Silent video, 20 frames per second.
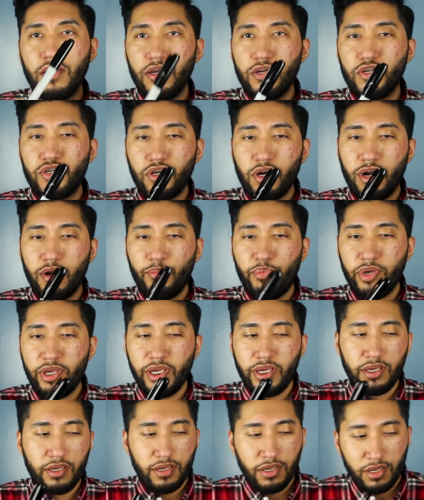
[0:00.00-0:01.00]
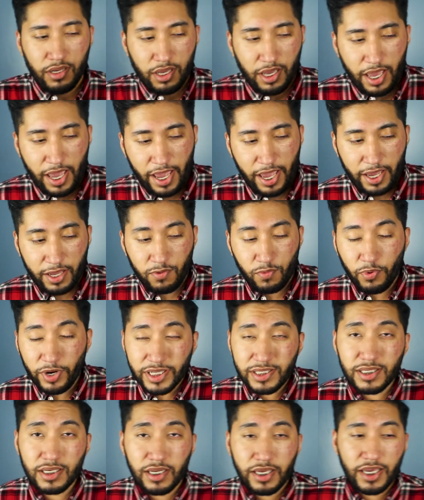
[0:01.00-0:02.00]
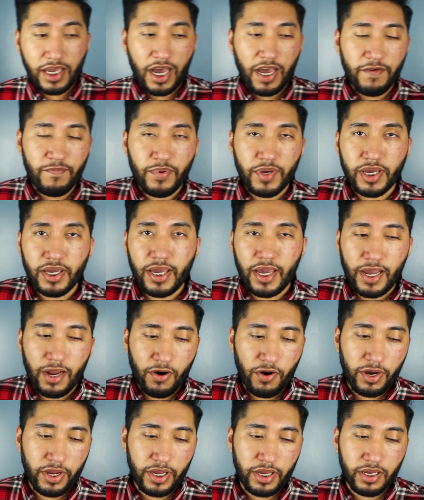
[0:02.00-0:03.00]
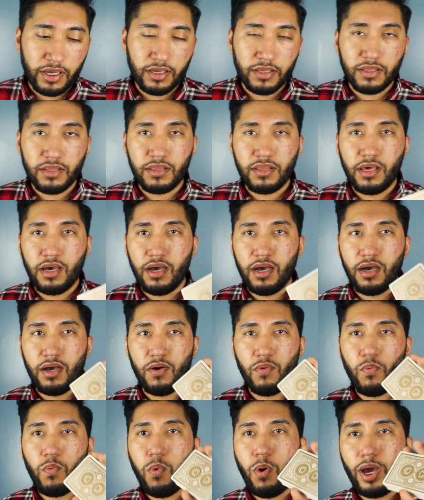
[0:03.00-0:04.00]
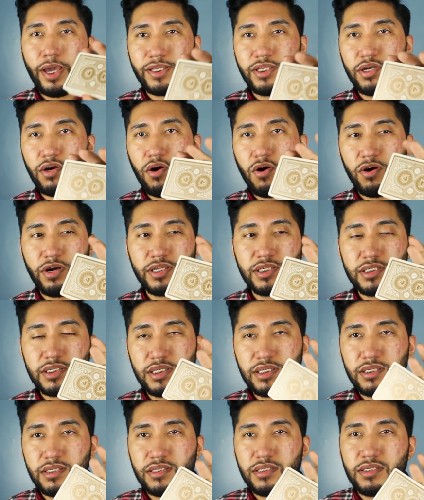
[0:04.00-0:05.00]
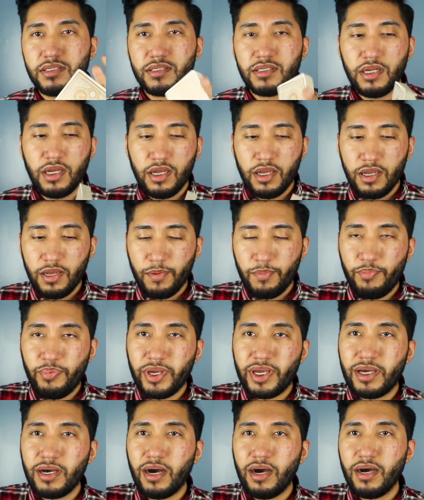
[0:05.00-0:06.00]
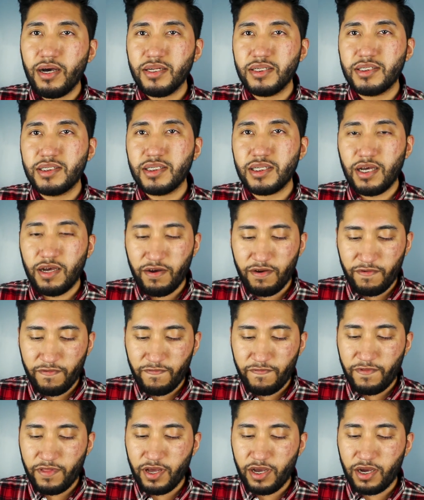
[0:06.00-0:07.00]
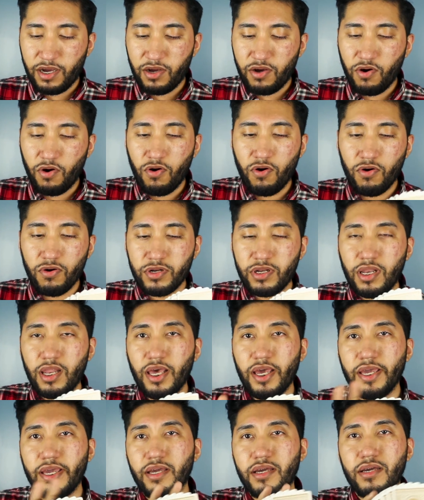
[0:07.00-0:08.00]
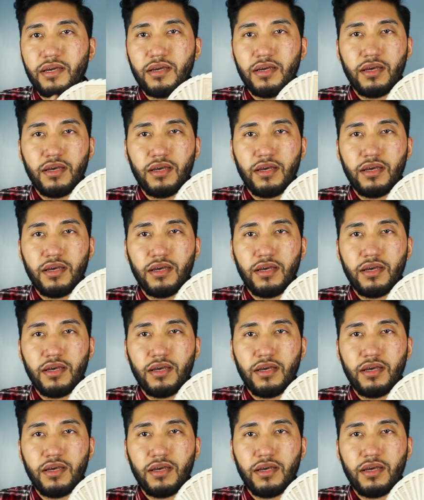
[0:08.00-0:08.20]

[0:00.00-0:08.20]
Sharpie. And recently I've been carrying the white artisans because of the gold like